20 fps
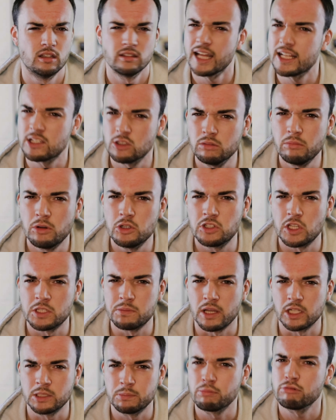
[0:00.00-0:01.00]
That's almost
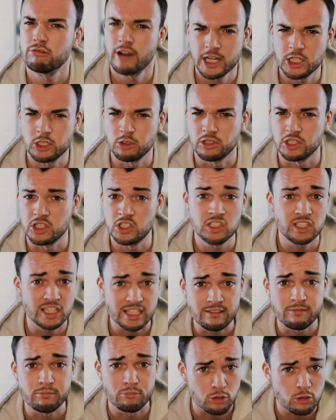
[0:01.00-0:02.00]
as much pressure as
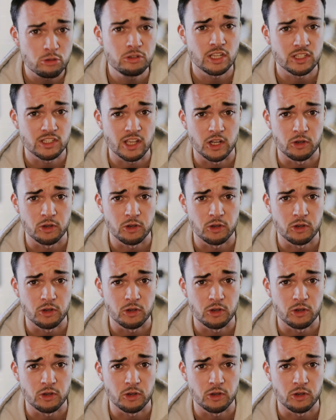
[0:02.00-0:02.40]
Steve Bruce is